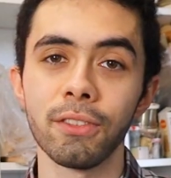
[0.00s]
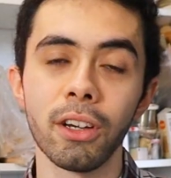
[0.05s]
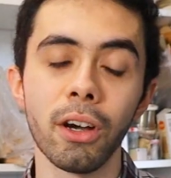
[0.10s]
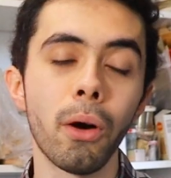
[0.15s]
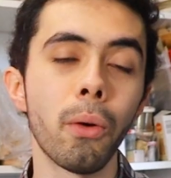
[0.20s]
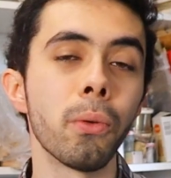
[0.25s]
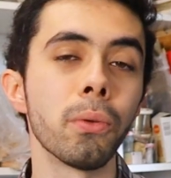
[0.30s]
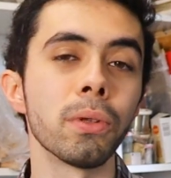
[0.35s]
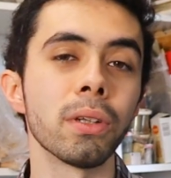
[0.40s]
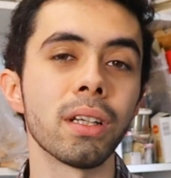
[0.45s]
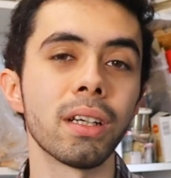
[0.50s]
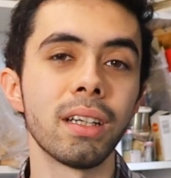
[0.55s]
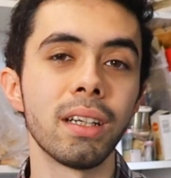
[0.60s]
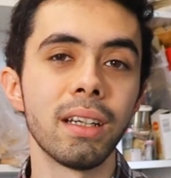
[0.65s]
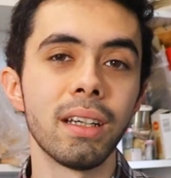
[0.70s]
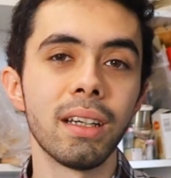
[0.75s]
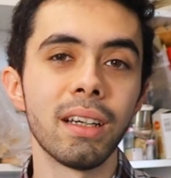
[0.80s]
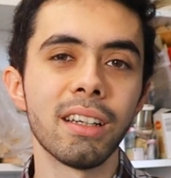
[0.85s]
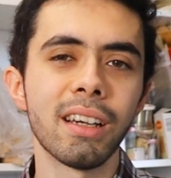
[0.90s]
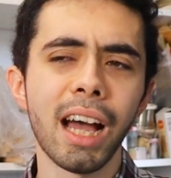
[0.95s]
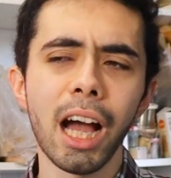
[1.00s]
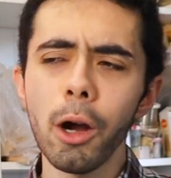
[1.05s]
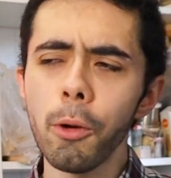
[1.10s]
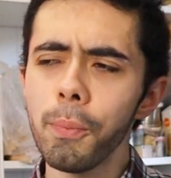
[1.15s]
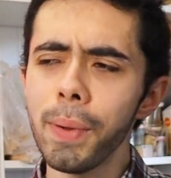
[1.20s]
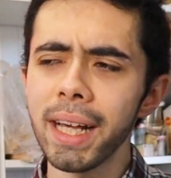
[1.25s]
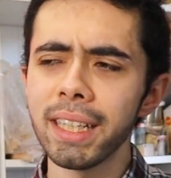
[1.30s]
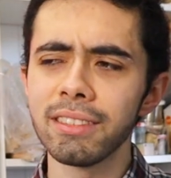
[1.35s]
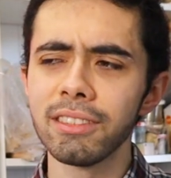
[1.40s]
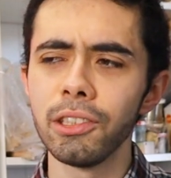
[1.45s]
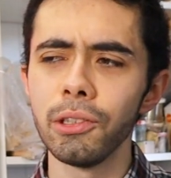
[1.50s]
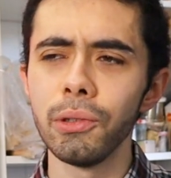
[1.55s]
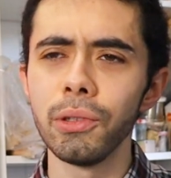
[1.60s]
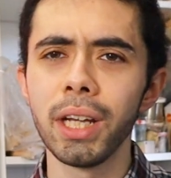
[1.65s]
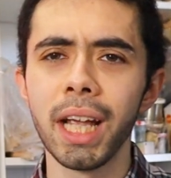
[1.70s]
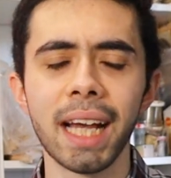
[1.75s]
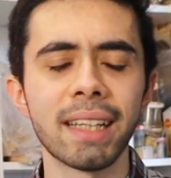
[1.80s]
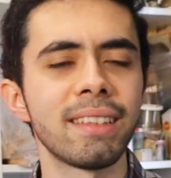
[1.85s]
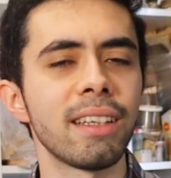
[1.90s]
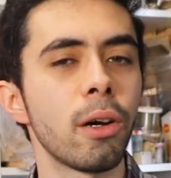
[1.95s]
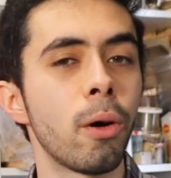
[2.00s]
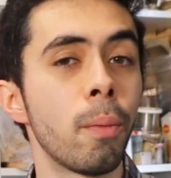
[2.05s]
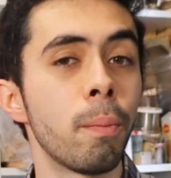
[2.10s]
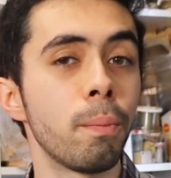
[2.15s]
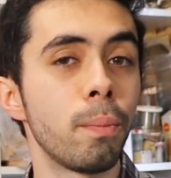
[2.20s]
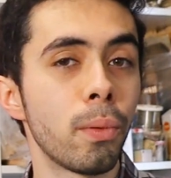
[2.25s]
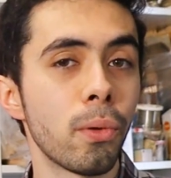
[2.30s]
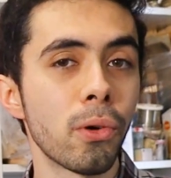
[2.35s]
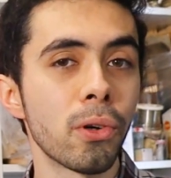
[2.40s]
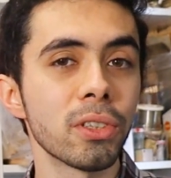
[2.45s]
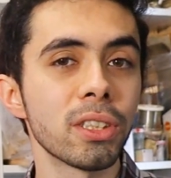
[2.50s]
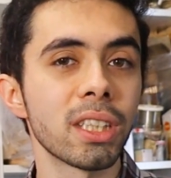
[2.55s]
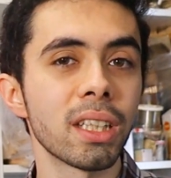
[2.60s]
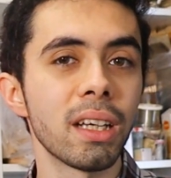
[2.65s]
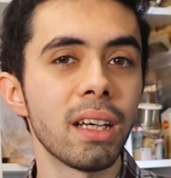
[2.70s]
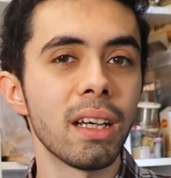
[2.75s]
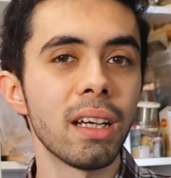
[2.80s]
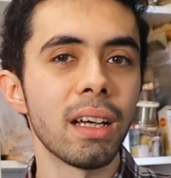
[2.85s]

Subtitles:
of coal, how best to get it on board,